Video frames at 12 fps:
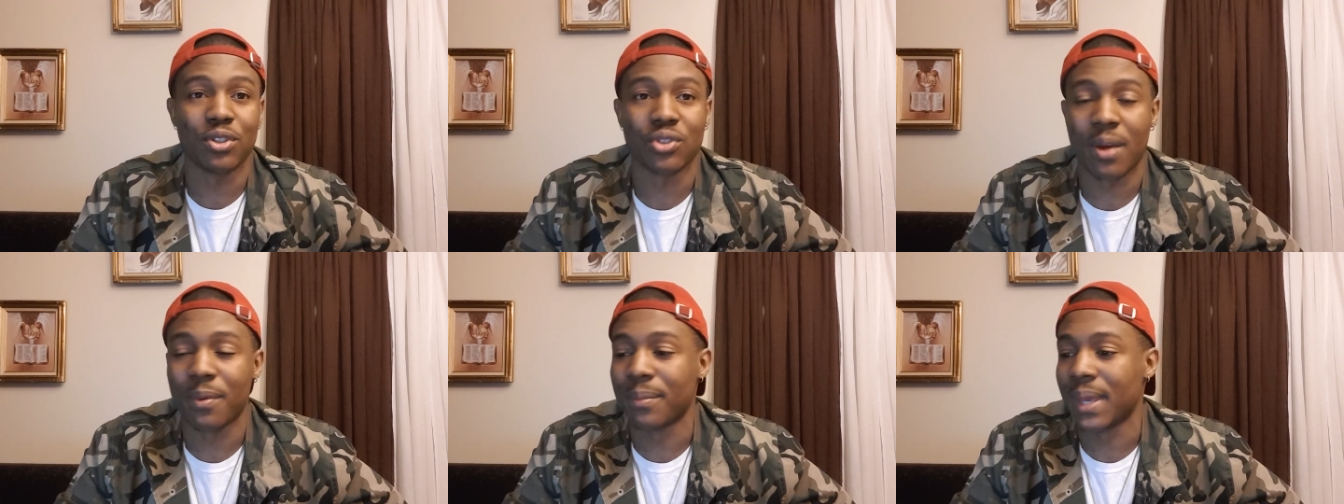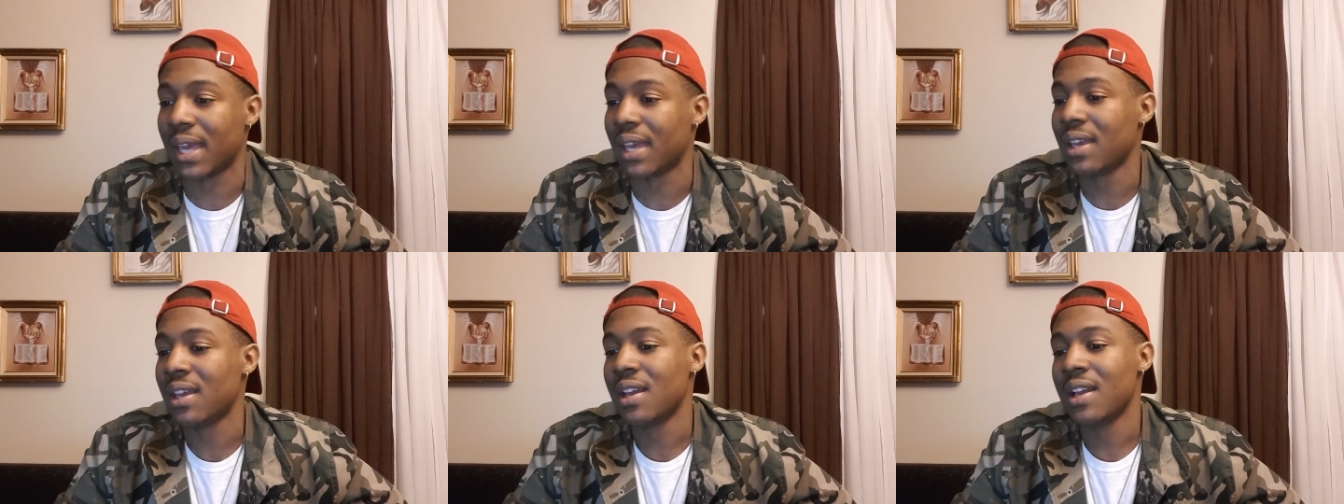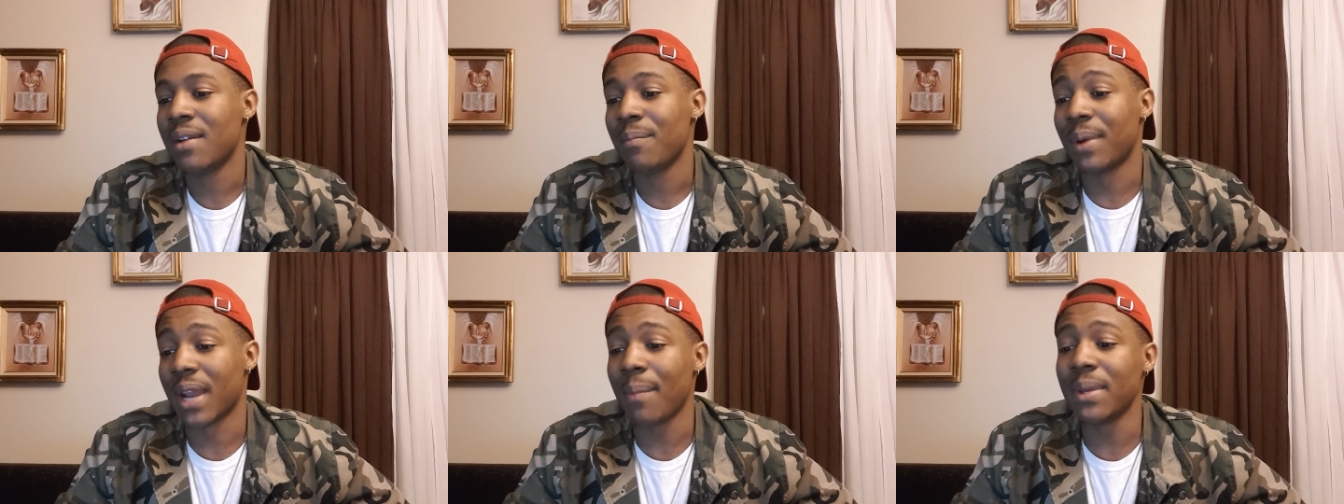of drama, man.
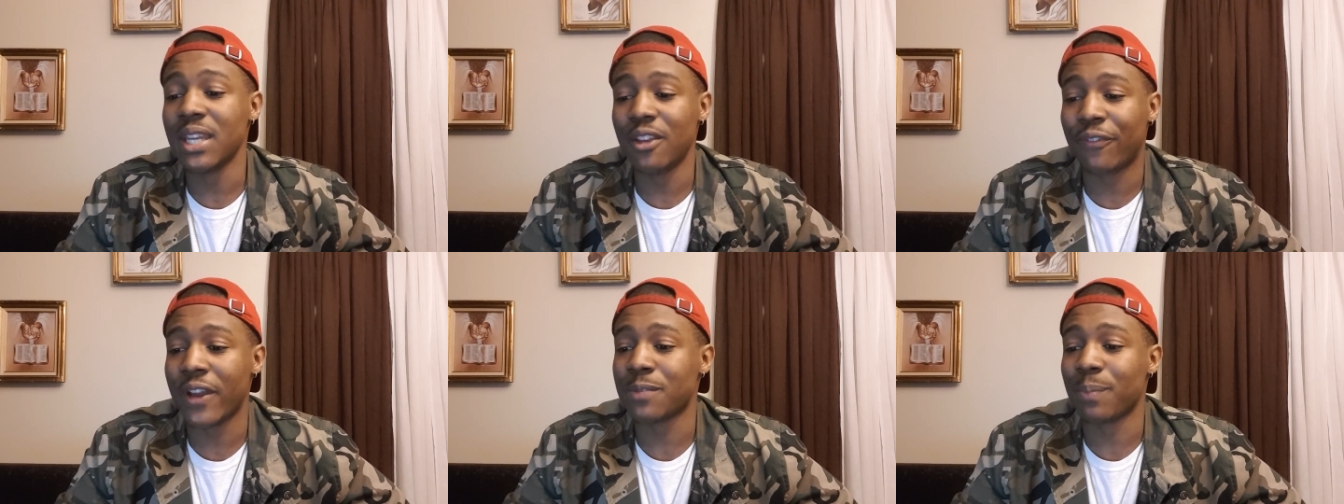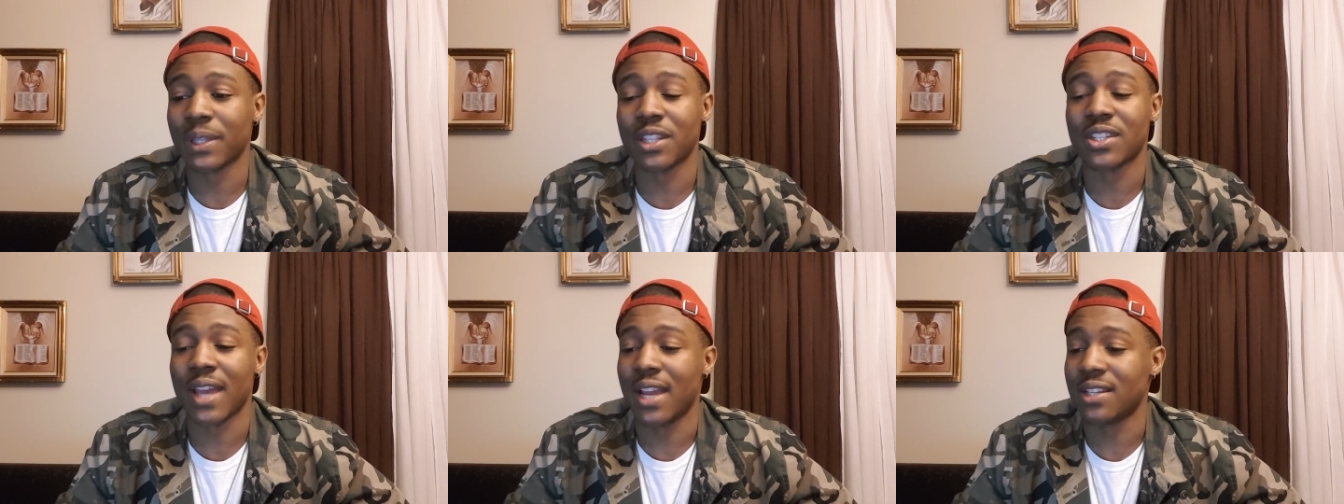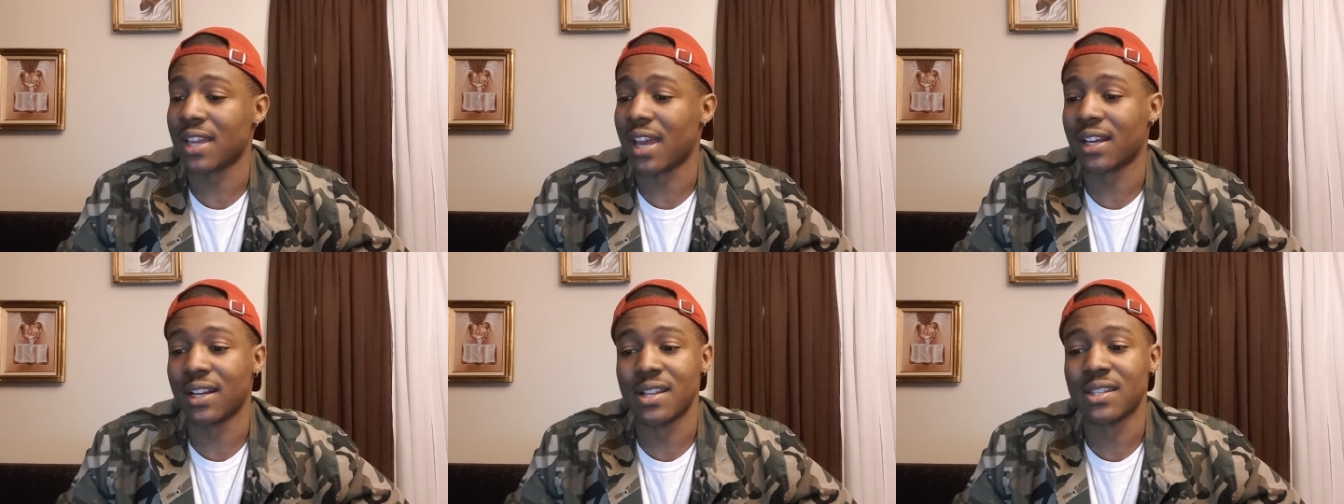But I'm gonna need Facebook to change that
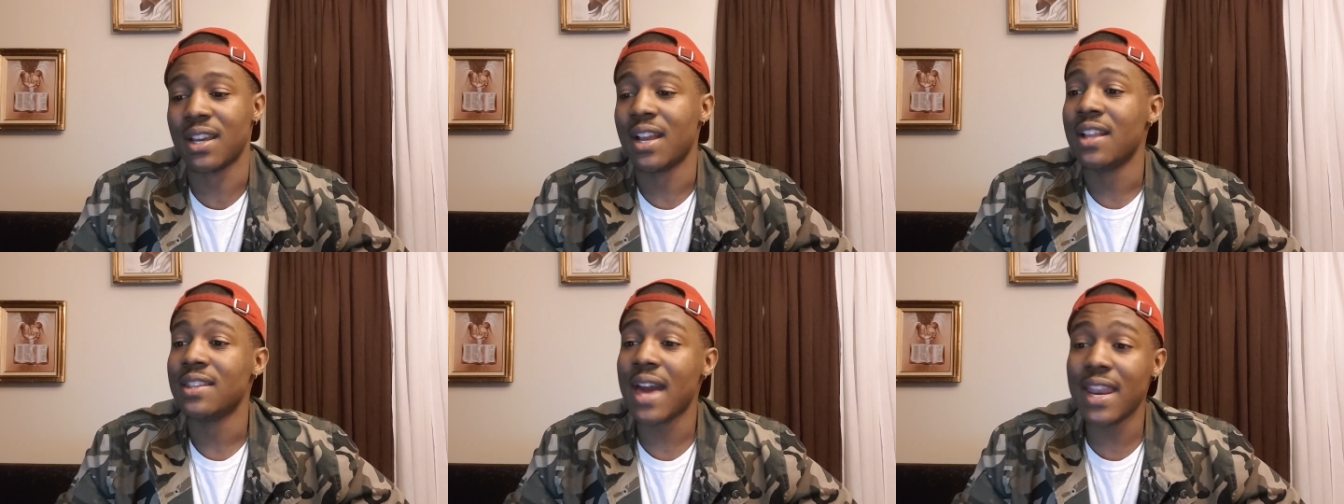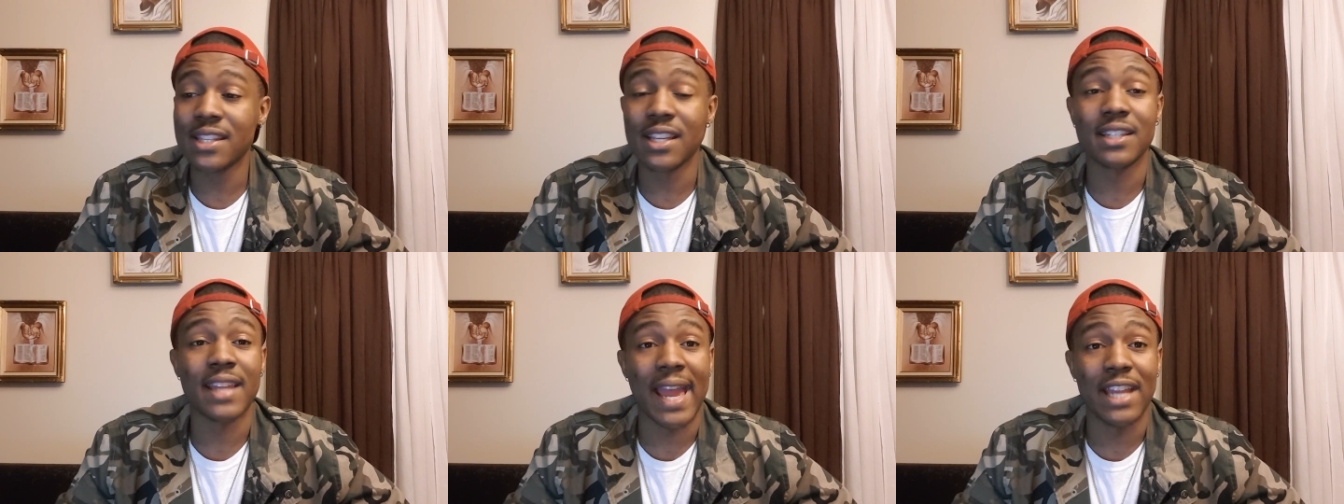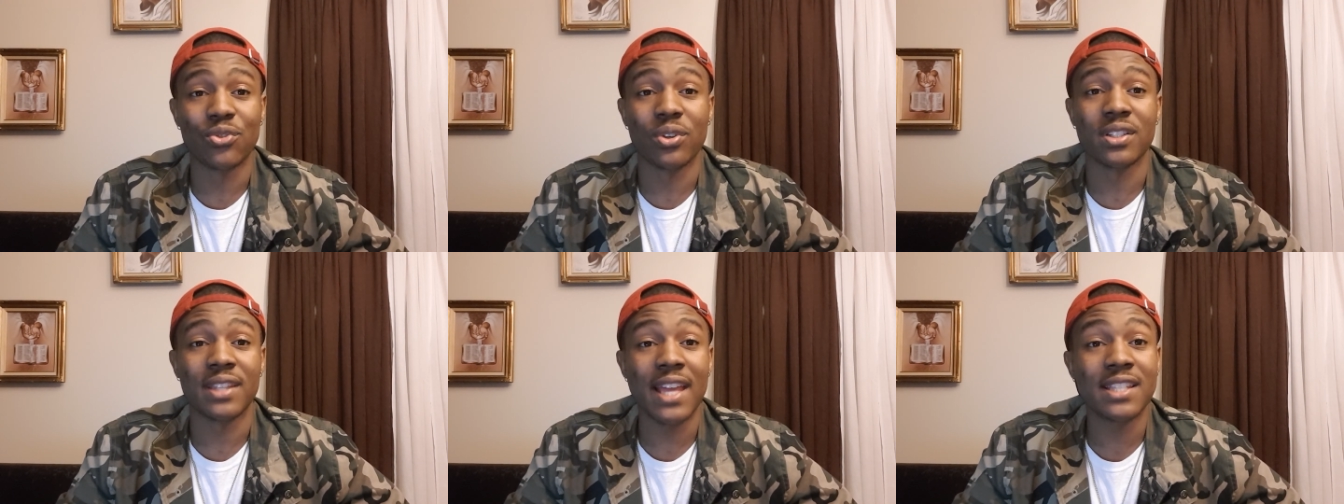because that is a
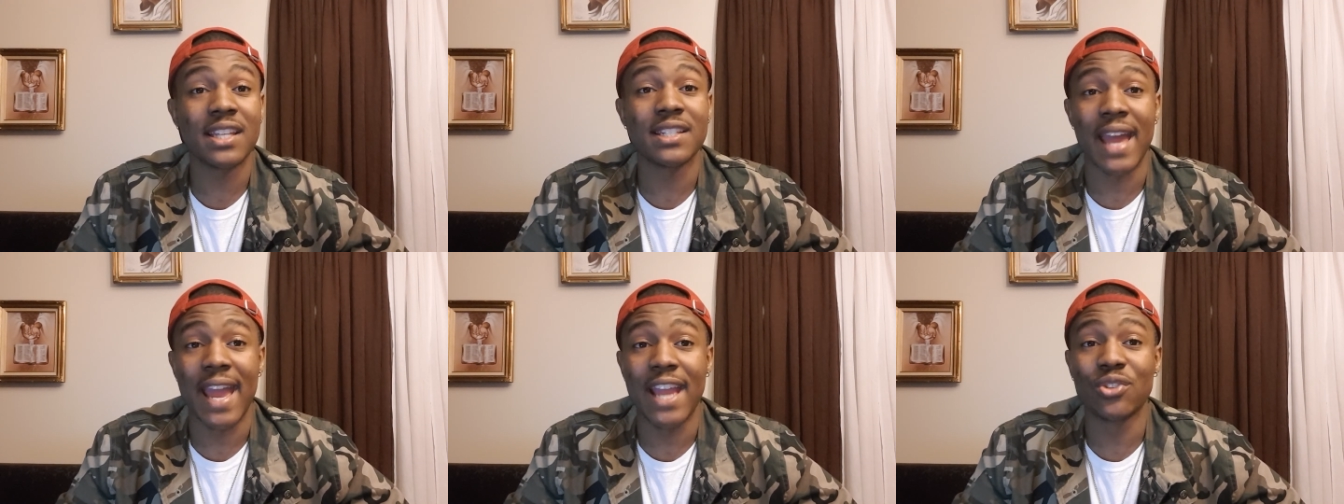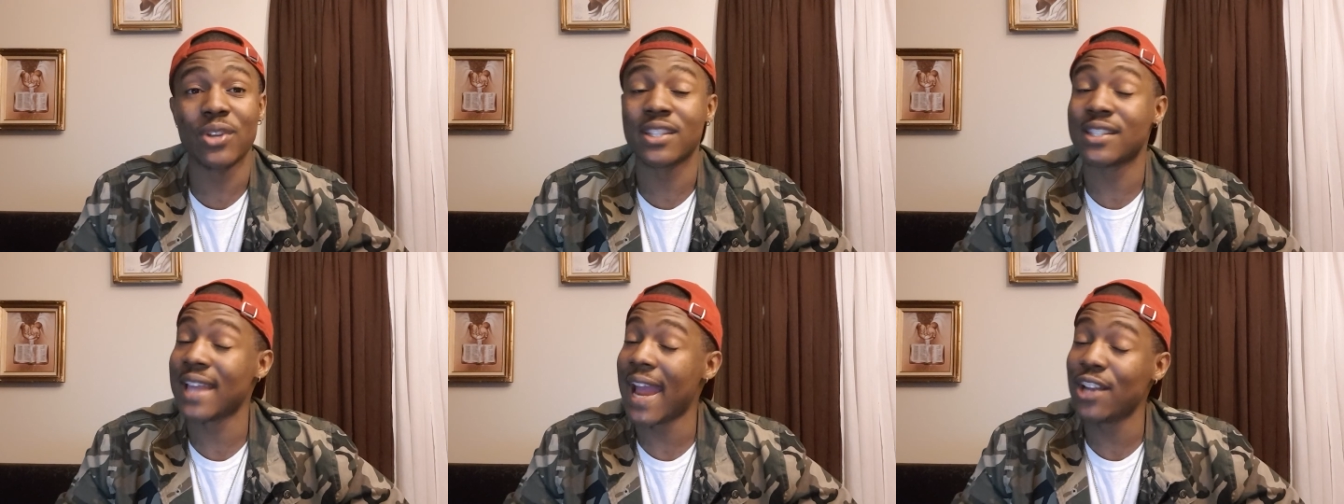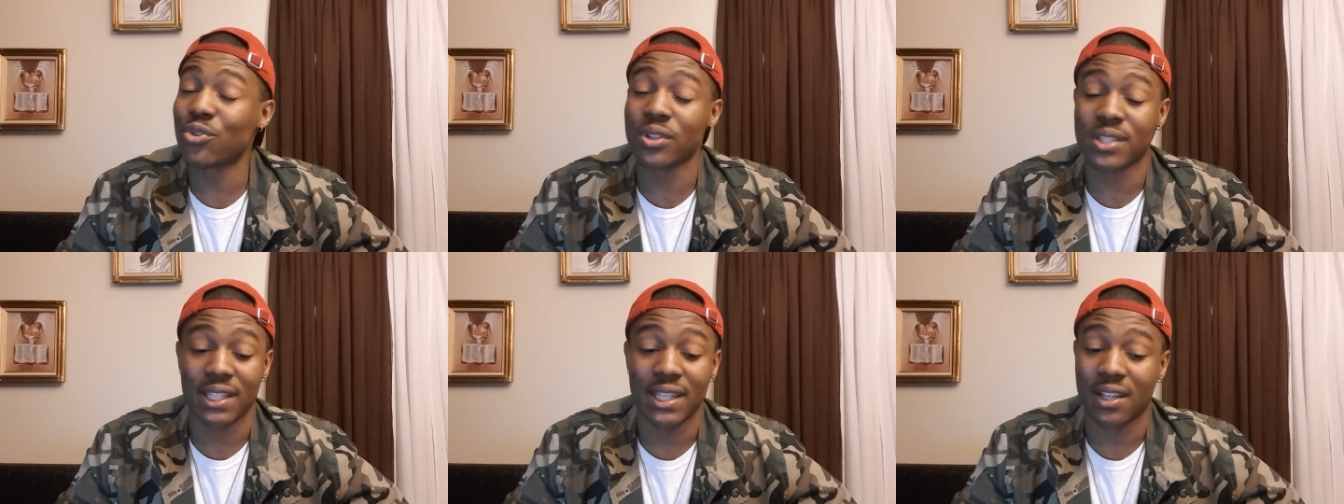dangerous, that's a dangerous,
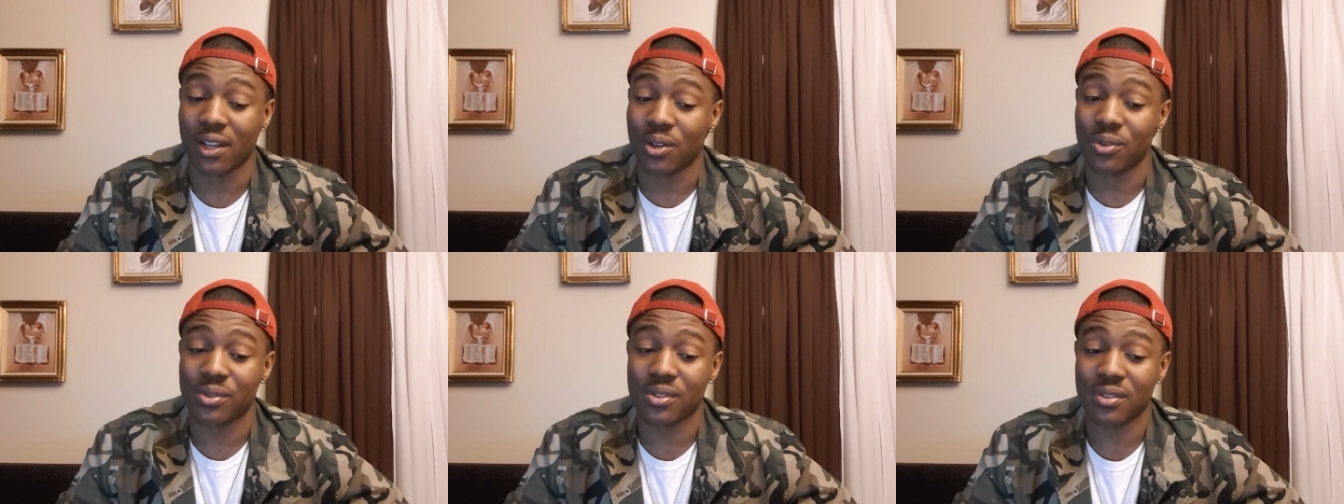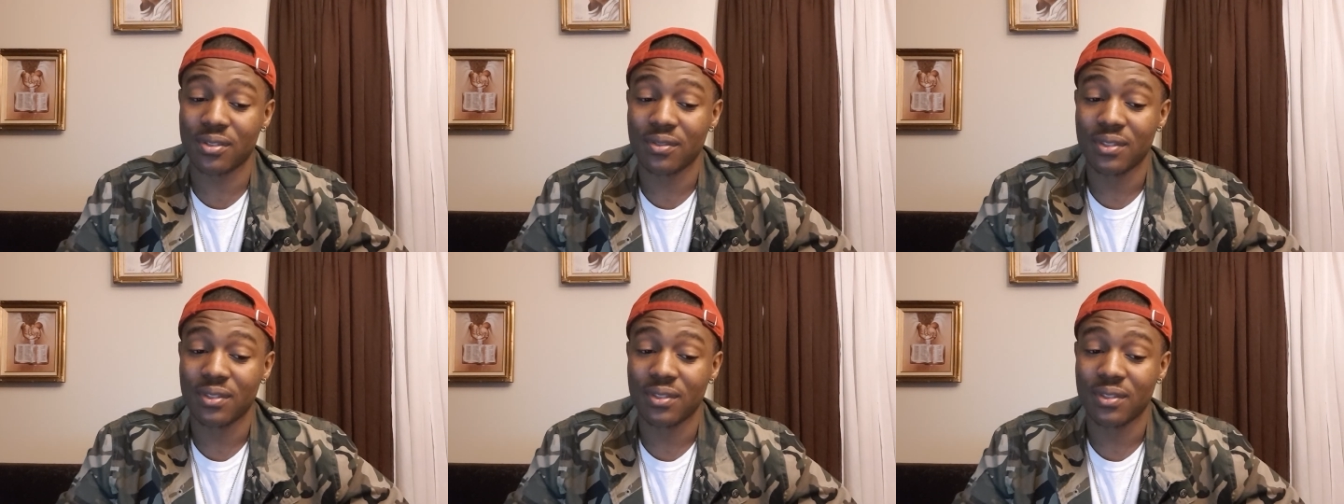dangerously close.